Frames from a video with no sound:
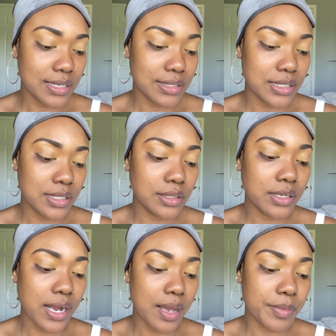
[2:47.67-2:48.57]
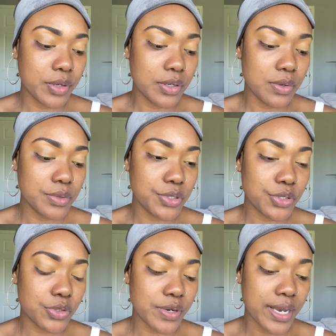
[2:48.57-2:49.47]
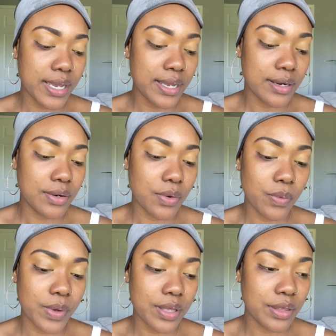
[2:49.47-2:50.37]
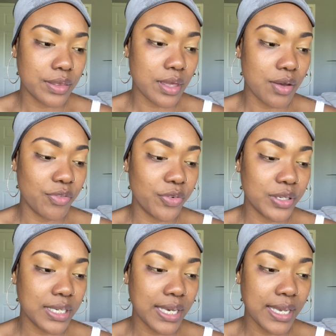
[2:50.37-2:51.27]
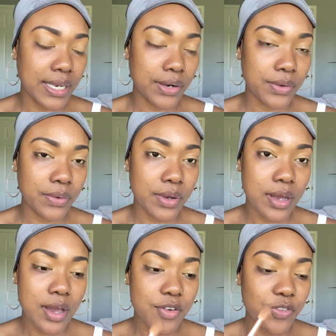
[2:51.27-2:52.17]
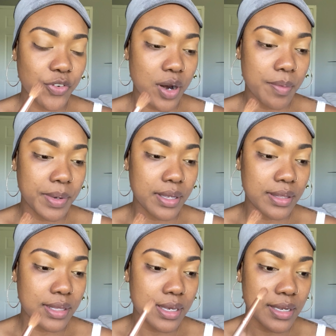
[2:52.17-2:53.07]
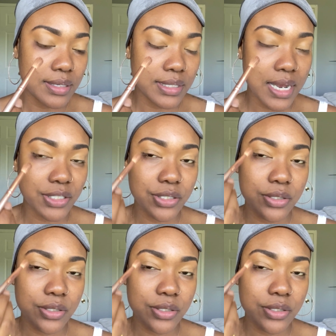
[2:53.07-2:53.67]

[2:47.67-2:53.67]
concealer. I'm gonna go straight in with Volcano from the Natasha